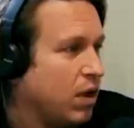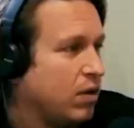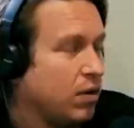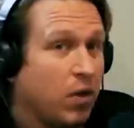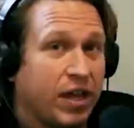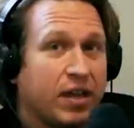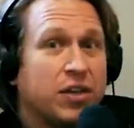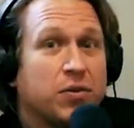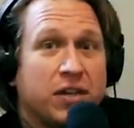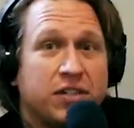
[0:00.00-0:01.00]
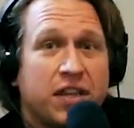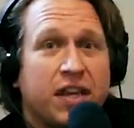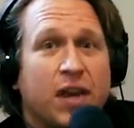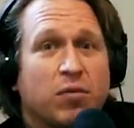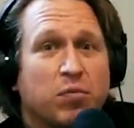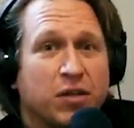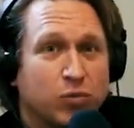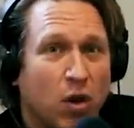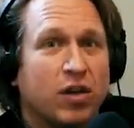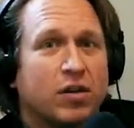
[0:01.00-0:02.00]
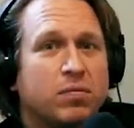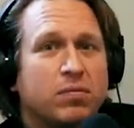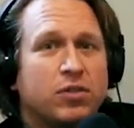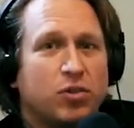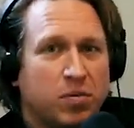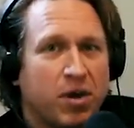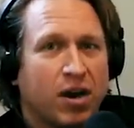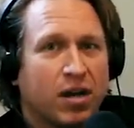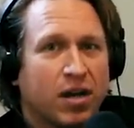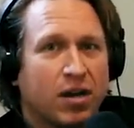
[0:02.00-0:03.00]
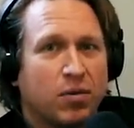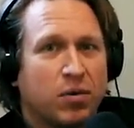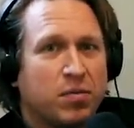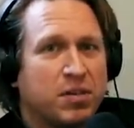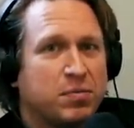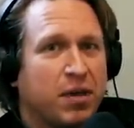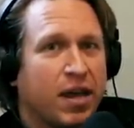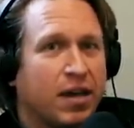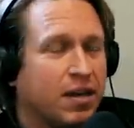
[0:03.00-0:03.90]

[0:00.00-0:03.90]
Welcome oh, well, into the camera, please. Welcome, Welcome to, to America, America, with Miss Pat.